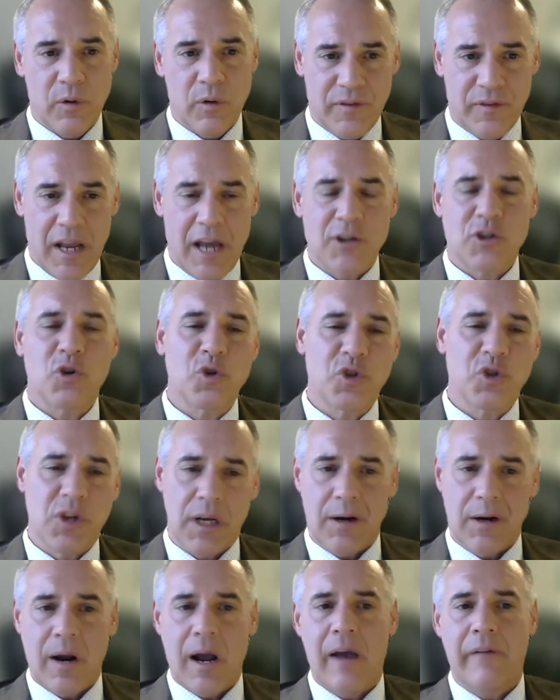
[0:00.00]
If National
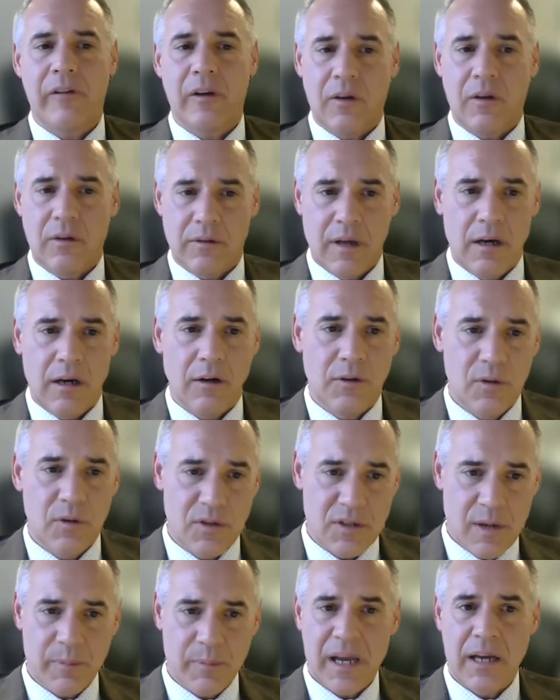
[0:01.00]
Geographic is going to do
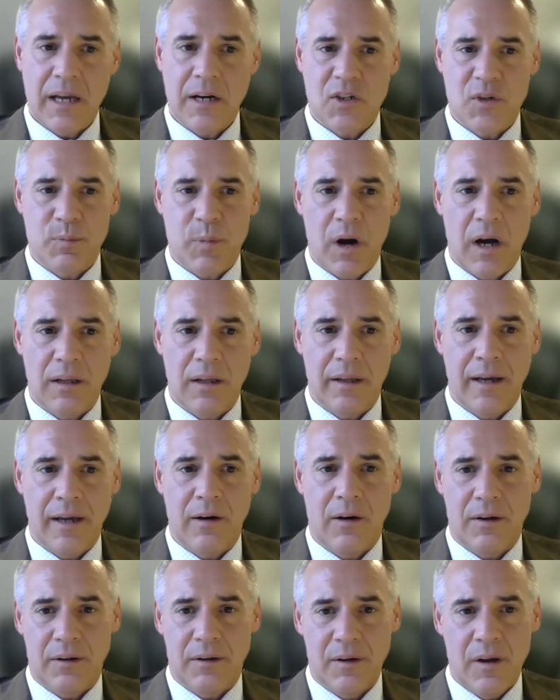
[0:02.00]
some kind of spotlight
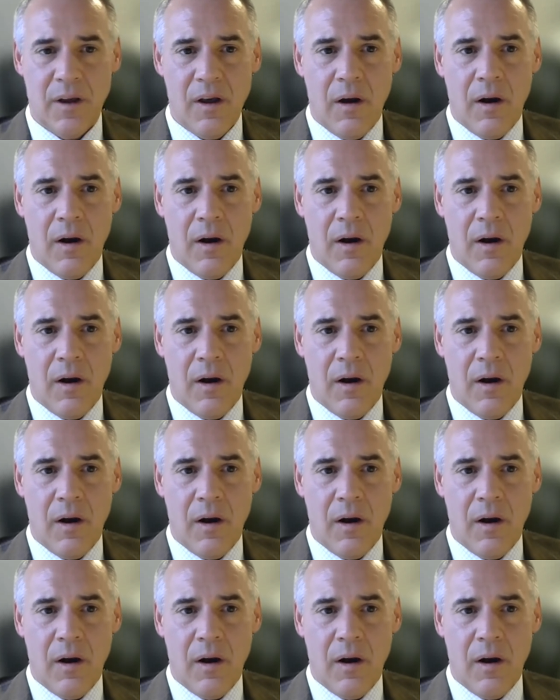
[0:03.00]
on